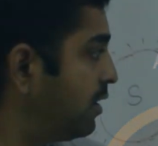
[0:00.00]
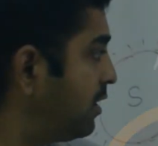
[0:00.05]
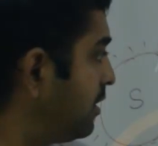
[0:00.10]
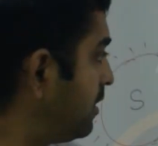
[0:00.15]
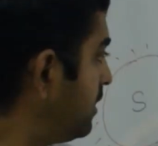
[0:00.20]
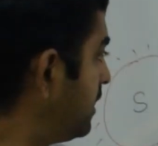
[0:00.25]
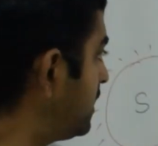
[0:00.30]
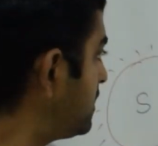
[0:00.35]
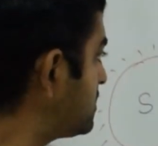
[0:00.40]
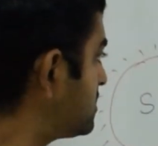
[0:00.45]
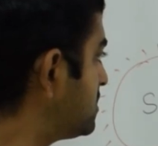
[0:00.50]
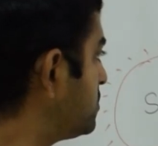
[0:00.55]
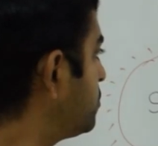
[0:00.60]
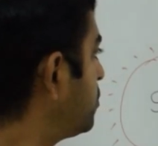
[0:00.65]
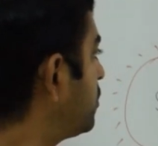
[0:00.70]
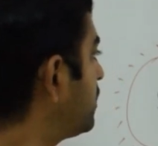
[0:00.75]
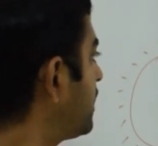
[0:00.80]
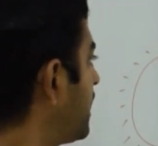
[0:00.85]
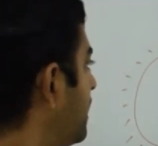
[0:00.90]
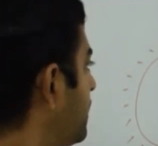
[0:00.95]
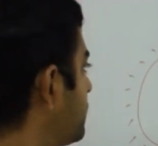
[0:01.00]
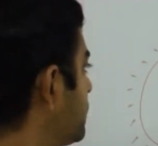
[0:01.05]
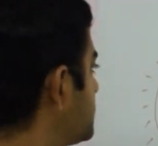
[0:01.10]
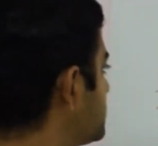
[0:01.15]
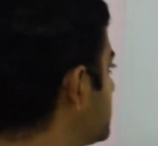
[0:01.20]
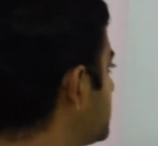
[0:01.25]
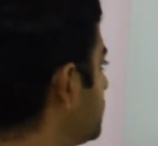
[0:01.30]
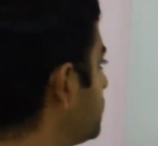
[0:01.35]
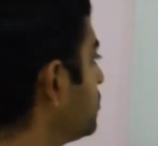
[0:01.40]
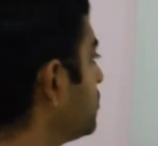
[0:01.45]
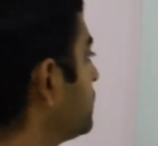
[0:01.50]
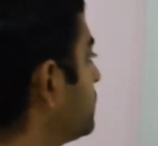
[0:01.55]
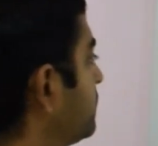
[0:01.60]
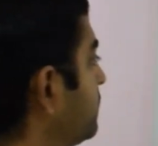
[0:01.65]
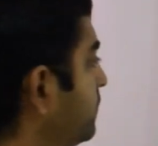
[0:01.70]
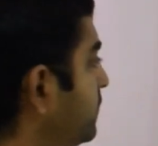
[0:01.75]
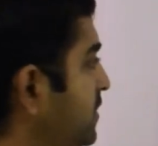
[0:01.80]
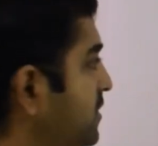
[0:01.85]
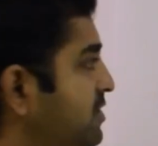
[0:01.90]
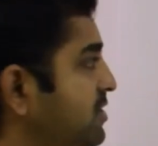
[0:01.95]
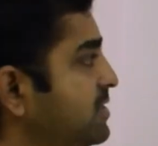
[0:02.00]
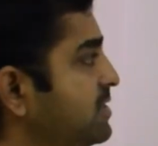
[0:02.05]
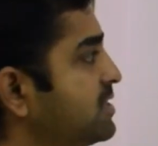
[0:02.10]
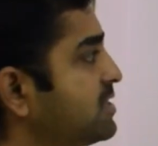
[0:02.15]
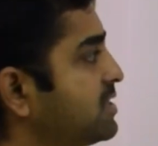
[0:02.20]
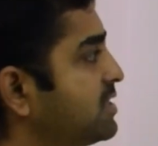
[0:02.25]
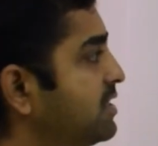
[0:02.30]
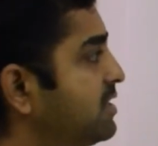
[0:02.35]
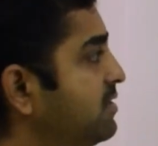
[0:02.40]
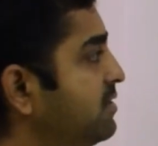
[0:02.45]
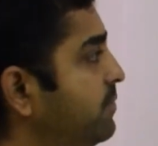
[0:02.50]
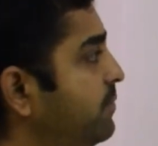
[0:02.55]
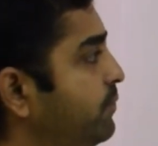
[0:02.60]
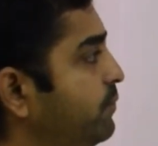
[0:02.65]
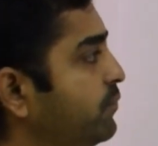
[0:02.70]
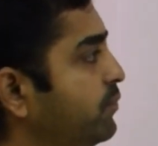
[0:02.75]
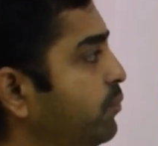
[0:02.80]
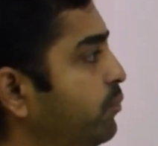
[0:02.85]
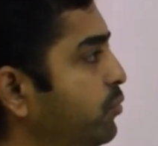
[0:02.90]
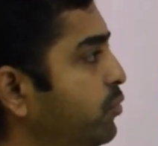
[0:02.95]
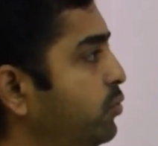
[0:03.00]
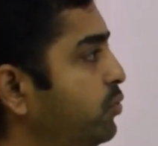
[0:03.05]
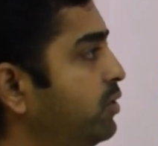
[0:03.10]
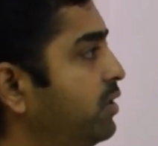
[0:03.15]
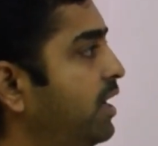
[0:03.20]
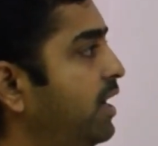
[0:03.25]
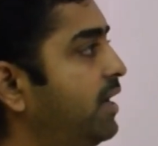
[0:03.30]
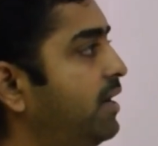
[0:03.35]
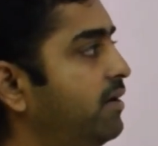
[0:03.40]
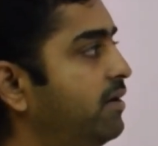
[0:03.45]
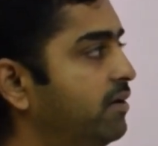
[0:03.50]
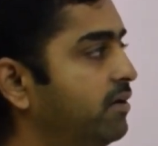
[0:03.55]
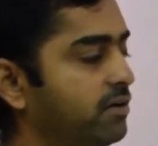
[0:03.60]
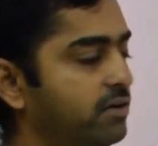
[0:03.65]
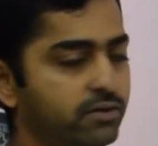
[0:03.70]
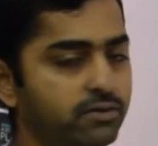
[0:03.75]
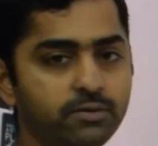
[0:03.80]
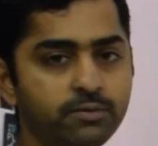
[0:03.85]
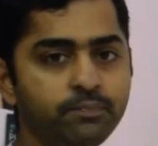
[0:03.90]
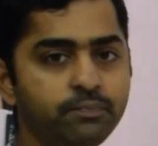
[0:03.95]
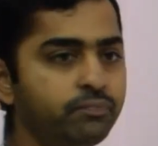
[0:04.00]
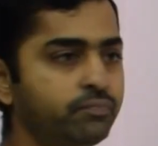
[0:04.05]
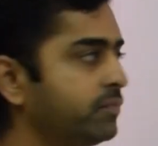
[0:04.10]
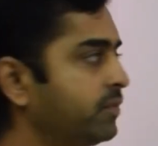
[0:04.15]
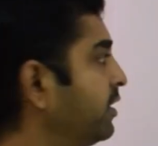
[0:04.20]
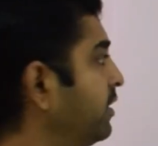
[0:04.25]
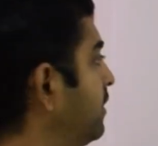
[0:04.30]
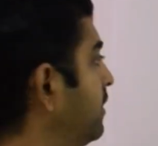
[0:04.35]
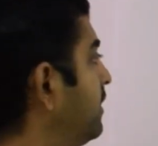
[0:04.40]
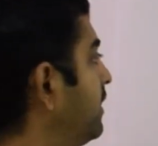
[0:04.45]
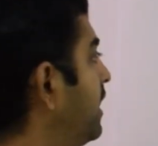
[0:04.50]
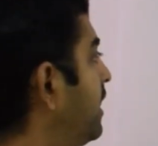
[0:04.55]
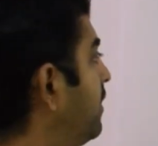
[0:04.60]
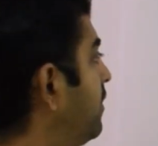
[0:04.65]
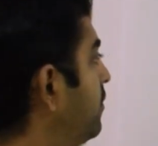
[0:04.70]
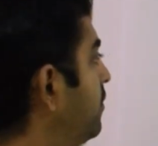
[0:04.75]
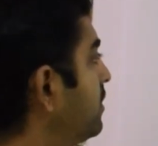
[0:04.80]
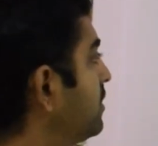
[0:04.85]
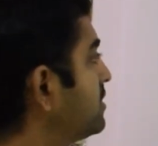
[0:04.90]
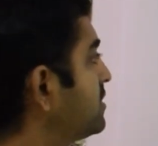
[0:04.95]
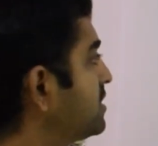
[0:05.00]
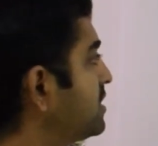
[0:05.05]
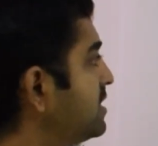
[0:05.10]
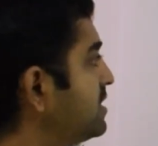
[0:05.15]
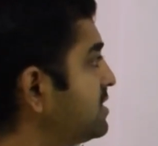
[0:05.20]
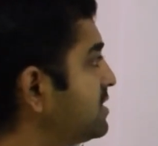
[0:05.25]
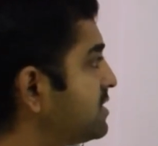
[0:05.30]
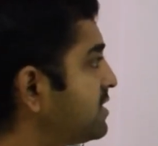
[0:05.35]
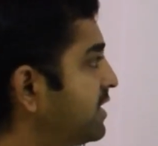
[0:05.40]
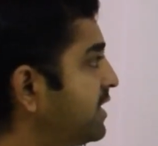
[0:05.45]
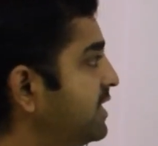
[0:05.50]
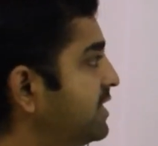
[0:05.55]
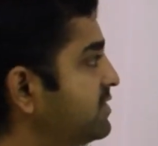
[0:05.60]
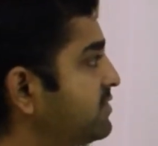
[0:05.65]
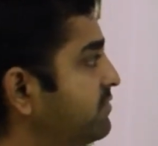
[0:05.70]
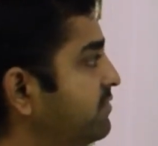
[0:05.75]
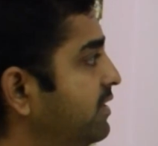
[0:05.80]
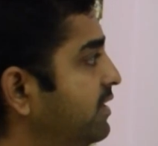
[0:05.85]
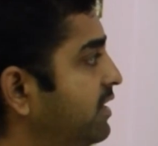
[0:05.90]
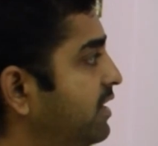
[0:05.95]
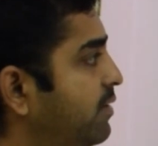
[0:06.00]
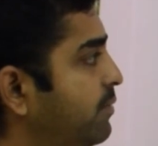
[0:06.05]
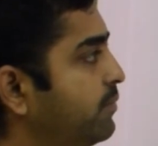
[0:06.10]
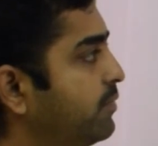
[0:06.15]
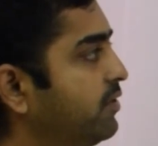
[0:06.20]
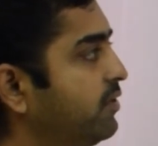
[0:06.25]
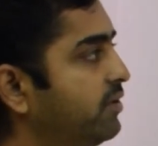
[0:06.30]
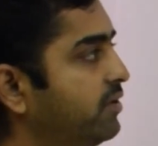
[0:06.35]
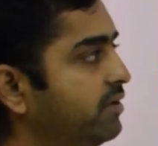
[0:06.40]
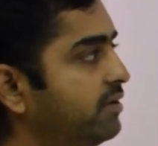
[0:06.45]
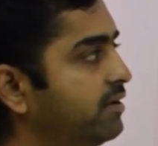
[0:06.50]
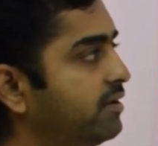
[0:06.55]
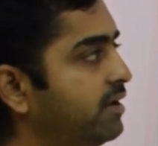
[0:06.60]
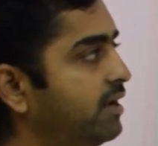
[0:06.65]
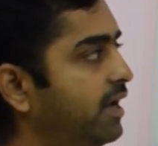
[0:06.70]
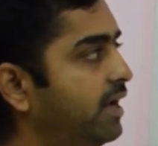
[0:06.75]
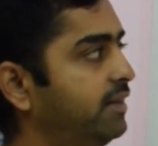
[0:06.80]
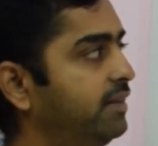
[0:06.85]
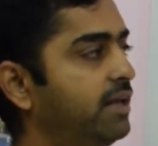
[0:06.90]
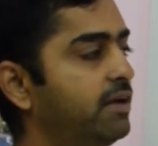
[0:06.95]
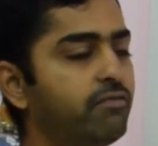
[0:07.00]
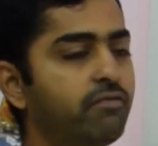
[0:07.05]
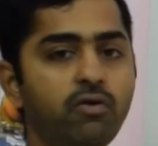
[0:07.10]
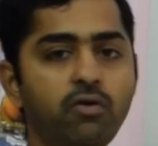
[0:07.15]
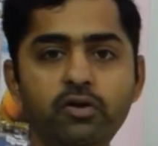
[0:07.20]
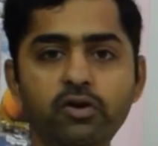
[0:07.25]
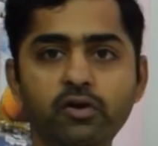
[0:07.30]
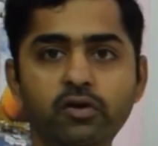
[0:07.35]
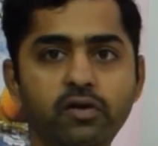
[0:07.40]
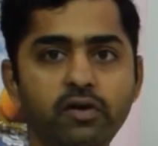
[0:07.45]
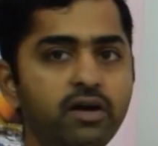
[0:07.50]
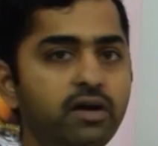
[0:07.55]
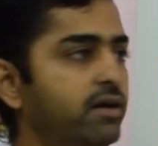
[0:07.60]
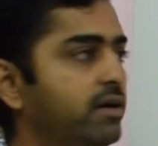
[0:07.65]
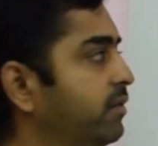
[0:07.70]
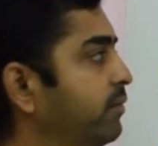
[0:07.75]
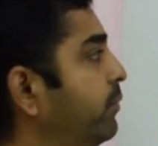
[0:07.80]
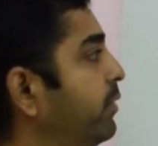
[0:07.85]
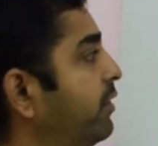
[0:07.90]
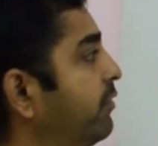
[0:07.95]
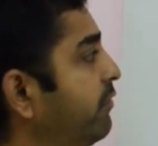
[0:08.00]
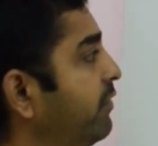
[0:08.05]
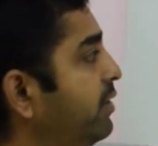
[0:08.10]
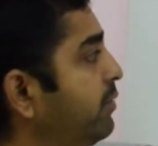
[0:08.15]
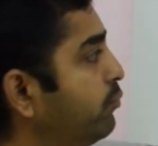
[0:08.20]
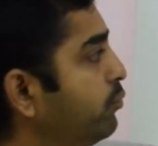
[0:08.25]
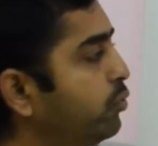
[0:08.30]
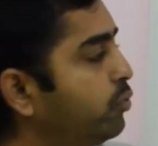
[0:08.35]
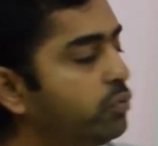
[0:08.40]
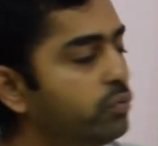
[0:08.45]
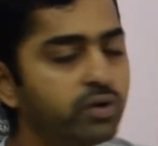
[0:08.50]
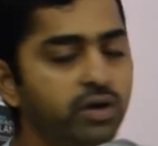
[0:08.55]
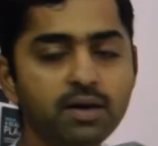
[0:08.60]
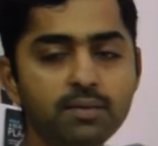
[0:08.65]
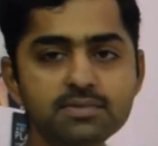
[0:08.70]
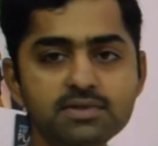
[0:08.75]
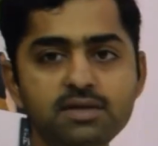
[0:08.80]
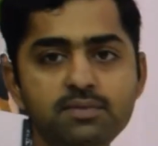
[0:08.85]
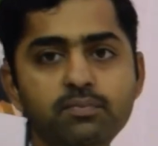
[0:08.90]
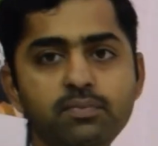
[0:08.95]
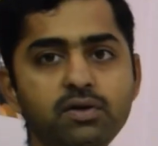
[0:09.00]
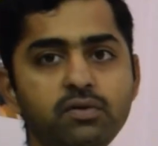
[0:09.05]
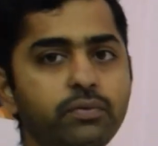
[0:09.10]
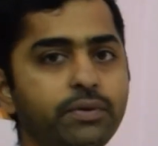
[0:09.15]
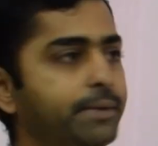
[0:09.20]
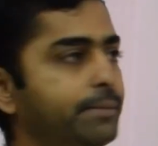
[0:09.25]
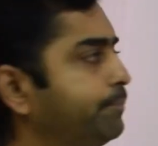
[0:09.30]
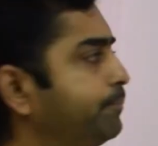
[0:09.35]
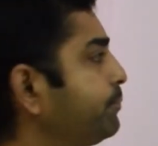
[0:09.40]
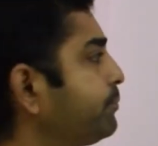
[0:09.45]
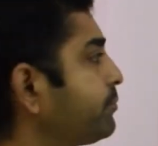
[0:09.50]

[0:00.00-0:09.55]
let us see what happens here. This is the sun, moon and earth. Now sun's rays will come here and they are falling on earth, but when moon comes in between,